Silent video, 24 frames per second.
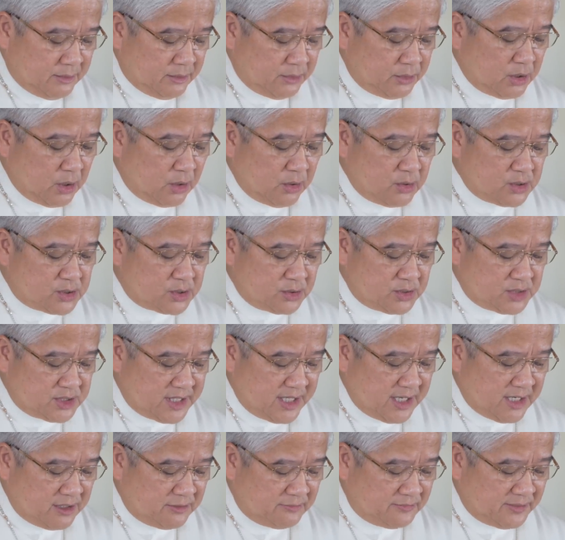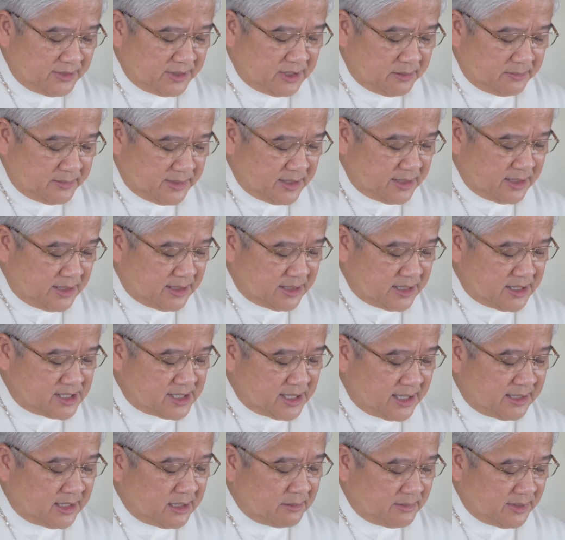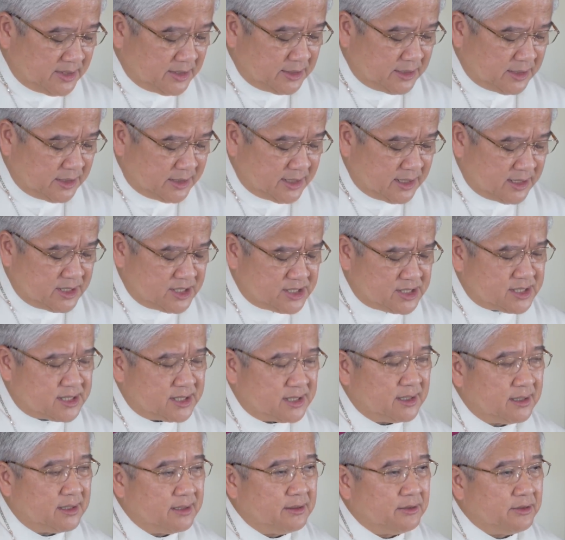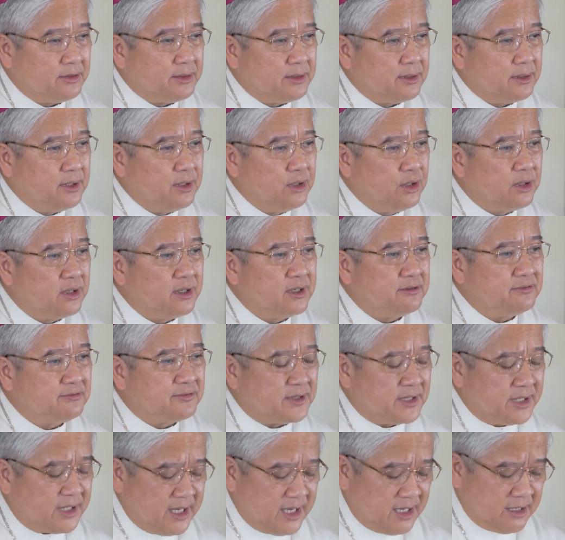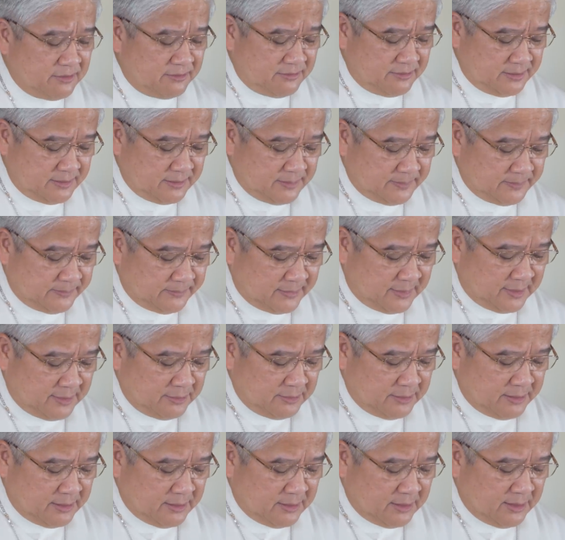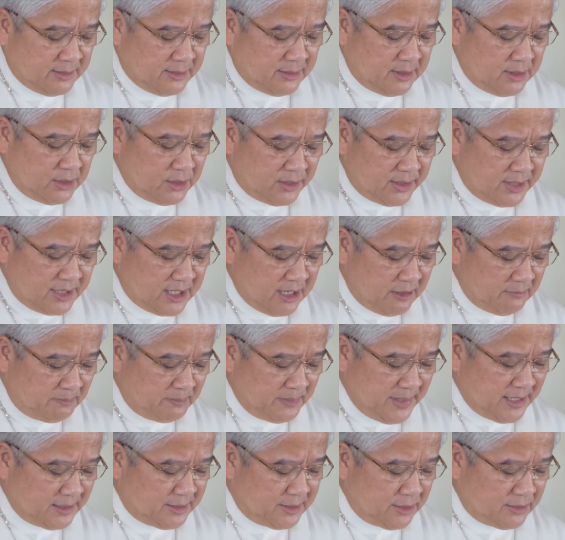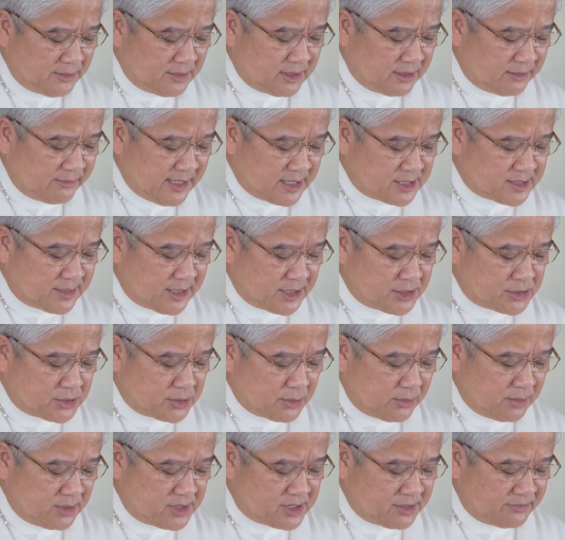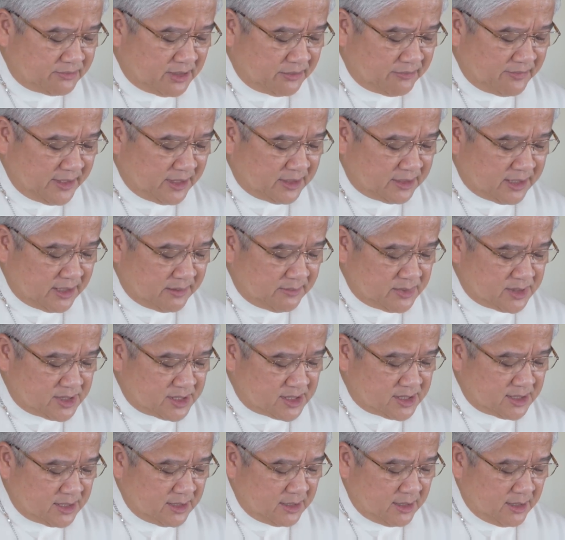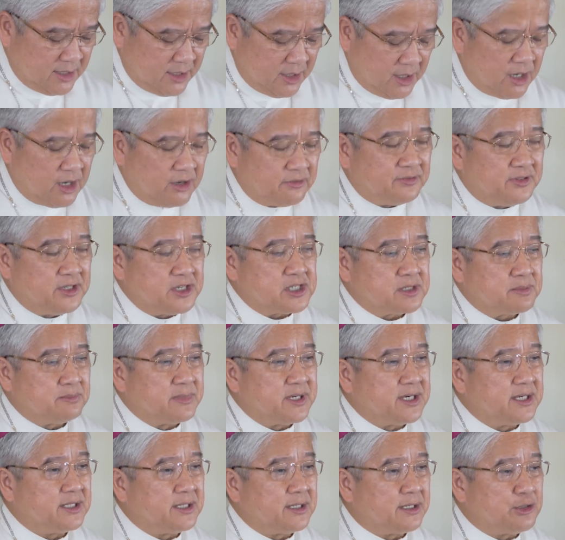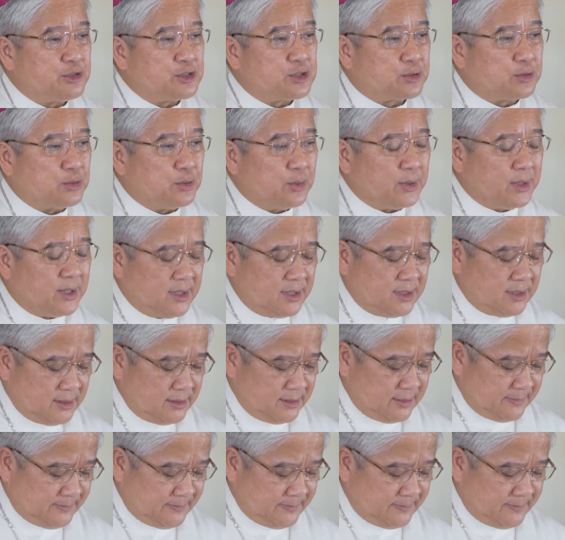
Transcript: Those who cheer for the murders and the murderers, Lord, forgive. Lord, have pity on the restless souls of the victims of this murderous rule.